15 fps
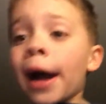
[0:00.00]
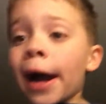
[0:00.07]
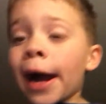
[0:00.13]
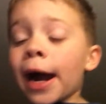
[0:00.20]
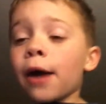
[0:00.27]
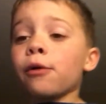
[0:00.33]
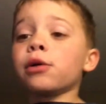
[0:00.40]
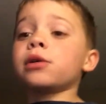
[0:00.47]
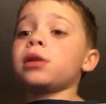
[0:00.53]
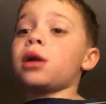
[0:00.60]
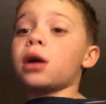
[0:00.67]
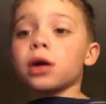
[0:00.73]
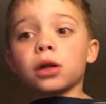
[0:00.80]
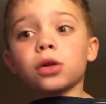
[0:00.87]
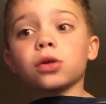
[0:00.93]
a
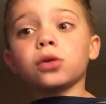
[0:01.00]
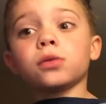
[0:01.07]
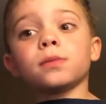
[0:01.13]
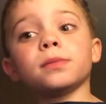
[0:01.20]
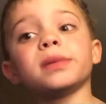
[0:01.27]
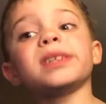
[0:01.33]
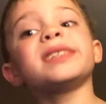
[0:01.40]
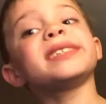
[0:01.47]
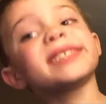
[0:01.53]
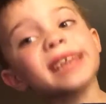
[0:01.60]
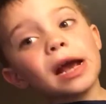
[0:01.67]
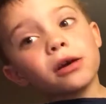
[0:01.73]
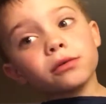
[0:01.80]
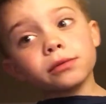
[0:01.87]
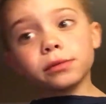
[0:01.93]
clock alarm
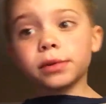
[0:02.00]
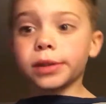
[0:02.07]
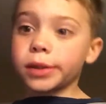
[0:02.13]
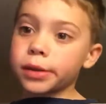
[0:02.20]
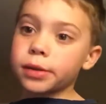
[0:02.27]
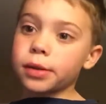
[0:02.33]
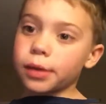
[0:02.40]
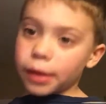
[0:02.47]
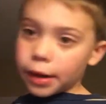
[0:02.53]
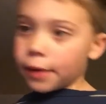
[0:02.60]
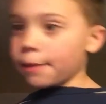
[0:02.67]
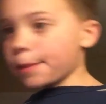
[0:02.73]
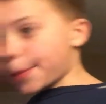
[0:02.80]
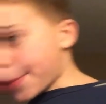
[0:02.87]
sounds, okay?